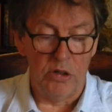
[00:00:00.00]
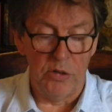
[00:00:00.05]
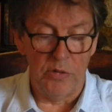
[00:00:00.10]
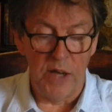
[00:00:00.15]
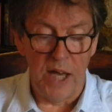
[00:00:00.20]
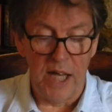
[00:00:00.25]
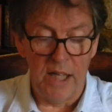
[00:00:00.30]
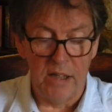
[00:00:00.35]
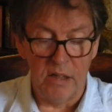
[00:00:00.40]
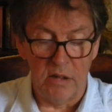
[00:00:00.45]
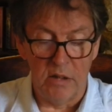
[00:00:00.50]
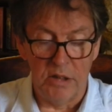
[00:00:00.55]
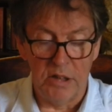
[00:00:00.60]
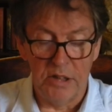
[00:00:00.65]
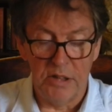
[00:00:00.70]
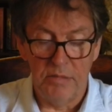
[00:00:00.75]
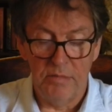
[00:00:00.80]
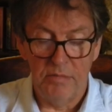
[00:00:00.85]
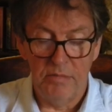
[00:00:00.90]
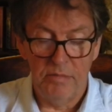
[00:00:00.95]
handles.
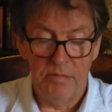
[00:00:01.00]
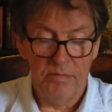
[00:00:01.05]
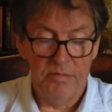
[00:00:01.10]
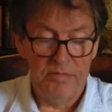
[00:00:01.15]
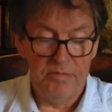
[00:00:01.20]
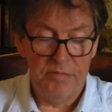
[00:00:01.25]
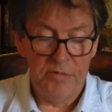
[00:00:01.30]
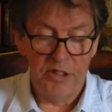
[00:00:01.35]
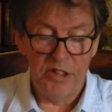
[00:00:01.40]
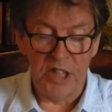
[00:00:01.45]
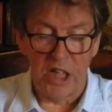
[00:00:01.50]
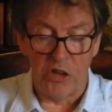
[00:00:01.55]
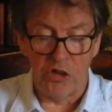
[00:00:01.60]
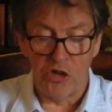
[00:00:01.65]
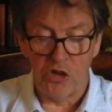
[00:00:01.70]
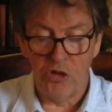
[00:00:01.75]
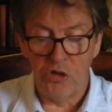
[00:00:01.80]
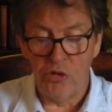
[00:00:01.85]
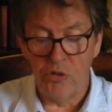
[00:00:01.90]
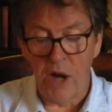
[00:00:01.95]

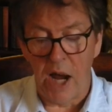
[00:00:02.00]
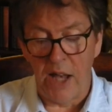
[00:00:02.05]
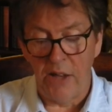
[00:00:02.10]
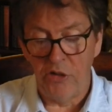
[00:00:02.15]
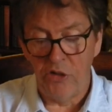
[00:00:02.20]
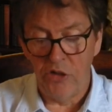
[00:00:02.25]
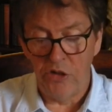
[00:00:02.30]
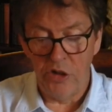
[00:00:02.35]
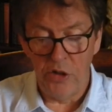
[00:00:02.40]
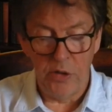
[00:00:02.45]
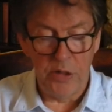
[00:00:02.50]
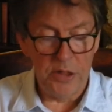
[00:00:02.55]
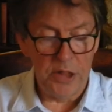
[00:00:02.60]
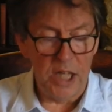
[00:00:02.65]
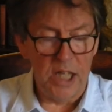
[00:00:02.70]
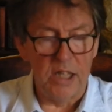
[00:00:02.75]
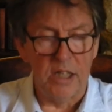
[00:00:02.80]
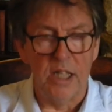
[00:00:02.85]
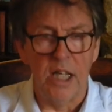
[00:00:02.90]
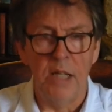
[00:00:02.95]
Such trash, you'd
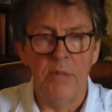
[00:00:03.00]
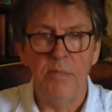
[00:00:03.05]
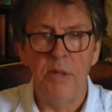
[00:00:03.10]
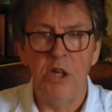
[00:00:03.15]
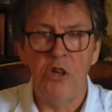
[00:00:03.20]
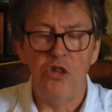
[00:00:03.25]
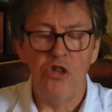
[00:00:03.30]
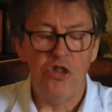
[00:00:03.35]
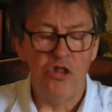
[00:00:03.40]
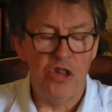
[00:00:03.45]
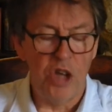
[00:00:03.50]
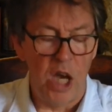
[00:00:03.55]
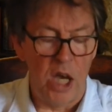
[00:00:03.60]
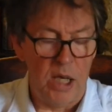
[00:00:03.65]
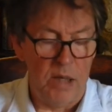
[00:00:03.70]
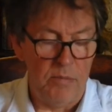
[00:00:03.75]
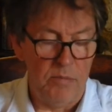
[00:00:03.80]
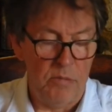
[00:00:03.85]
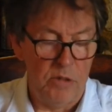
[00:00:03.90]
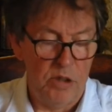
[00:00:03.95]
think they'd be
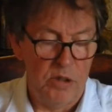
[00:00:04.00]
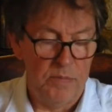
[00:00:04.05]
ashamed."